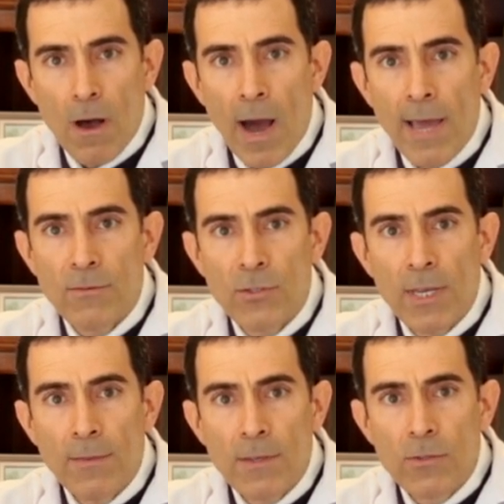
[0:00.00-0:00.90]
I have
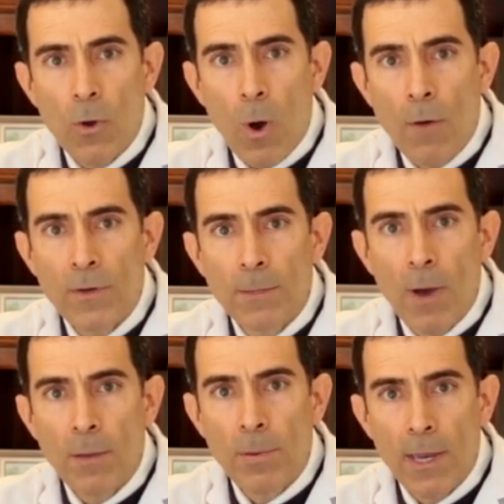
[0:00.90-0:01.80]
seen this often in
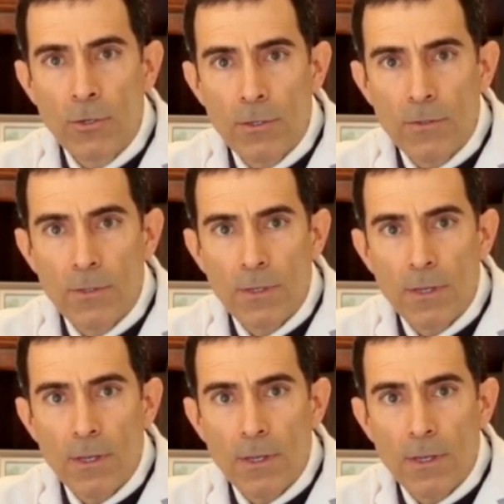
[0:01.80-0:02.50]
my patients.